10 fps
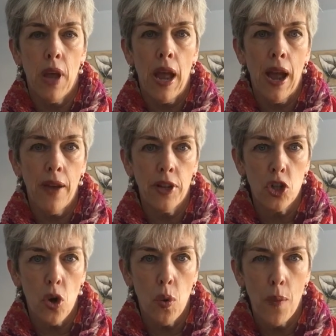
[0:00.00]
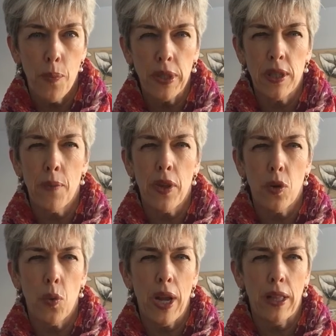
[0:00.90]
have it show up in some
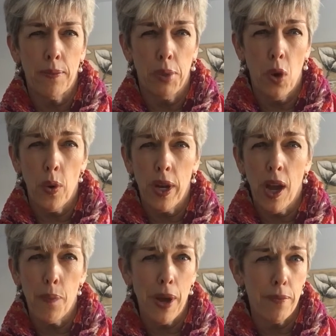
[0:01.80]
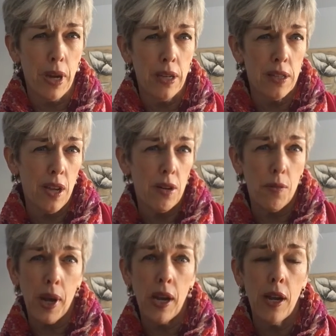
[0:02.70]
other way, like blowing up at my son
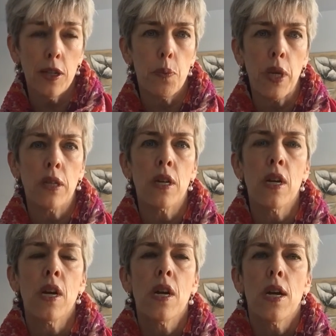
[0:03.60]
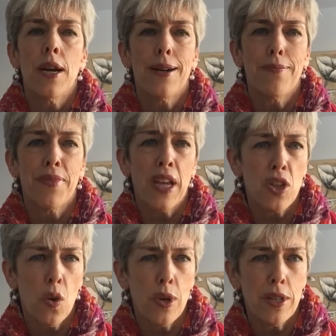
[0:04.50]
or my husband.
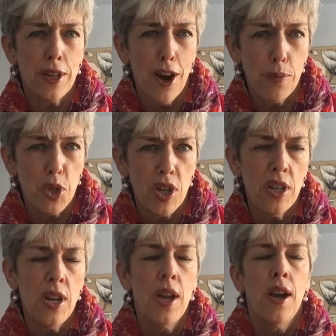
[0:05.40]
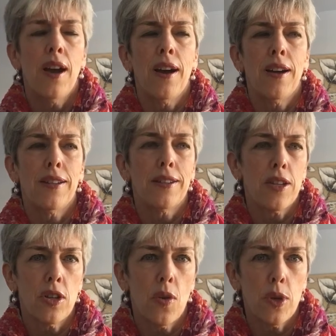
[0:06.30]
That's always an option. It
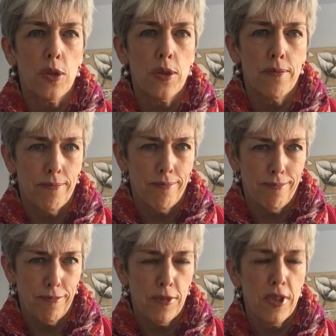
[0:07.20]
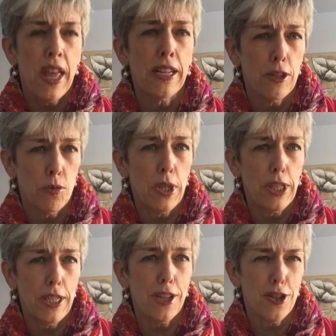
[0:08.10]
doesn't always, then it
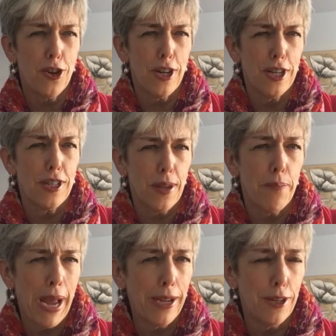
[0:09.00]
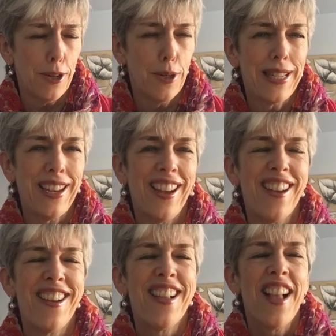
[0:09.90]
really does turn into some bad news.
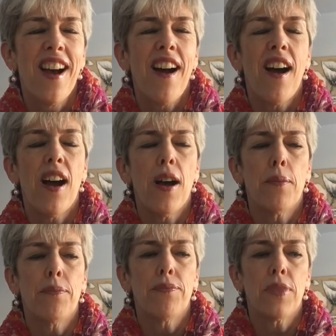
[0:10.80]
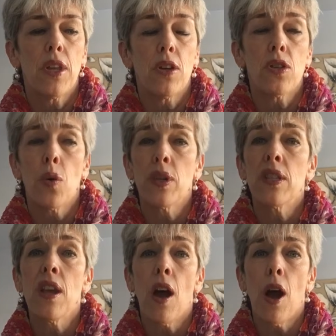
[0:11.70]
There's always
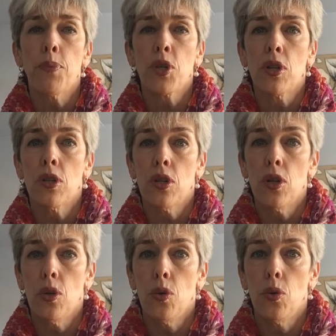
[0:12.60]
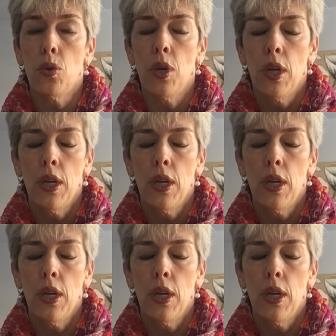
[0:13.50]
the option to